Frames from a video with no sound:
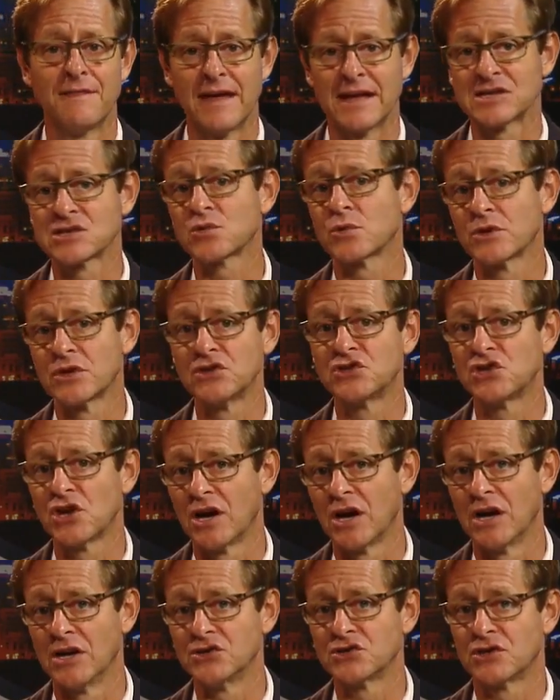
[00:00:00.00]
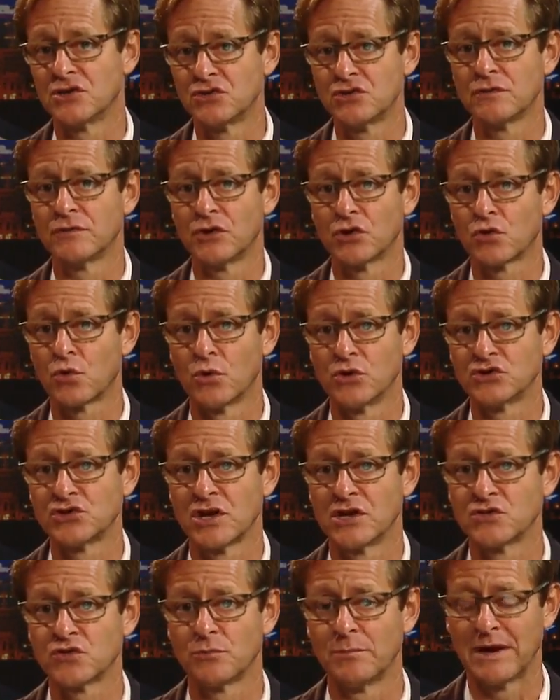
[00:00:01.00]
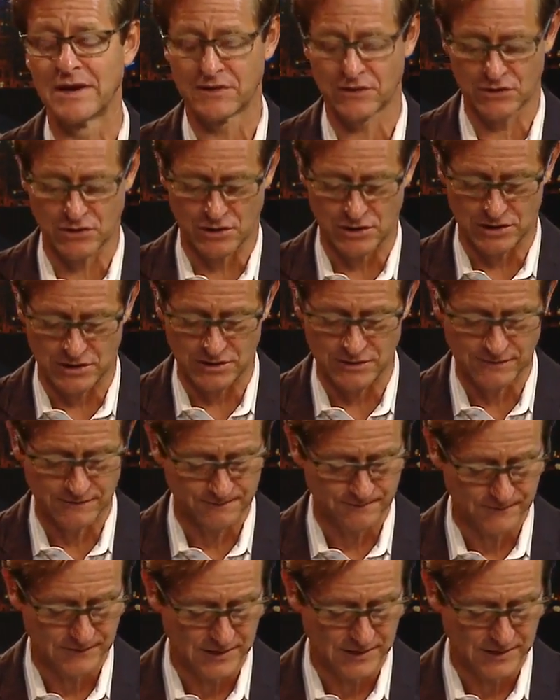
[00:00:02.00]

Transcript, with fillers: That's where the judge, the juvenile court judge, will make the call.